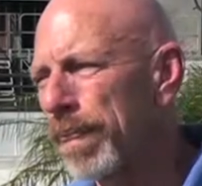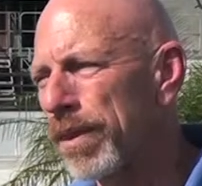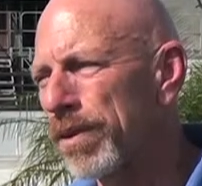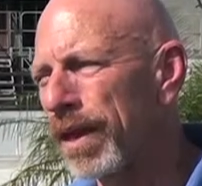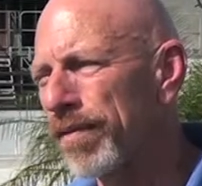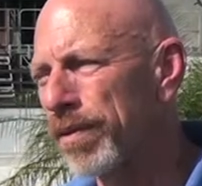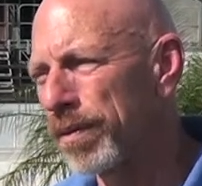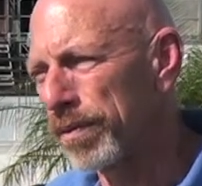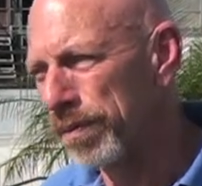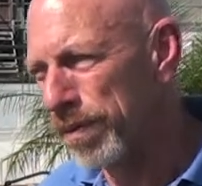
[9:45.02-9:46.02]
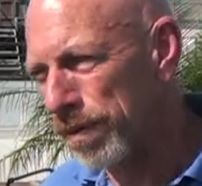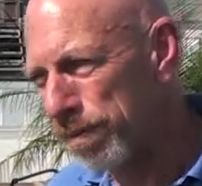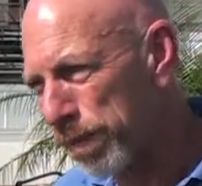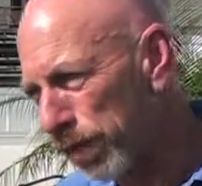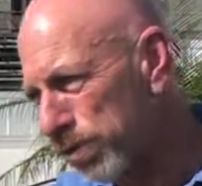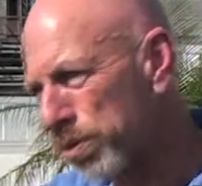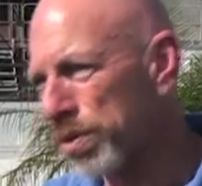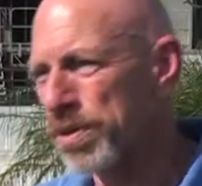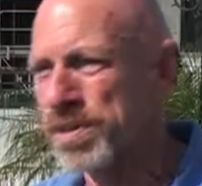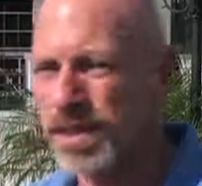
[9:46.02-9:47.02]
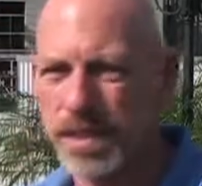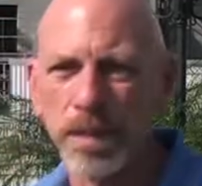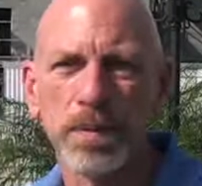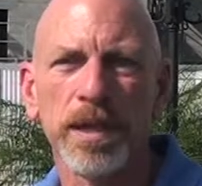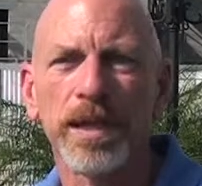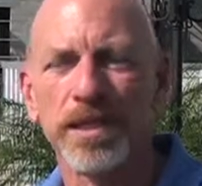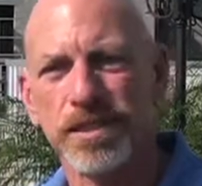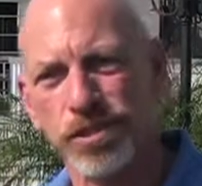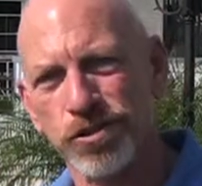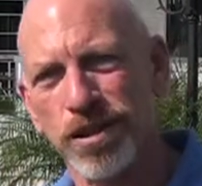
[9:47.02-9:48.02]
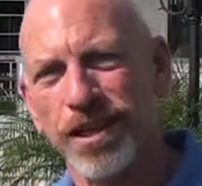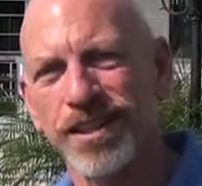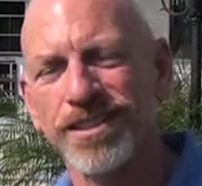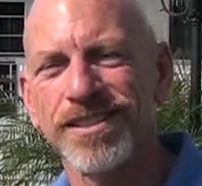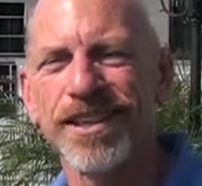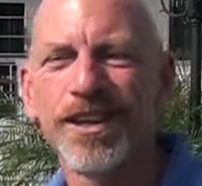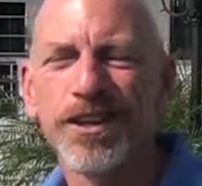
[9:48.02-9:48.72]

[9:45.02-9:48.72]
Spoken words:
You have the boat tours, the seaplanes, the trains.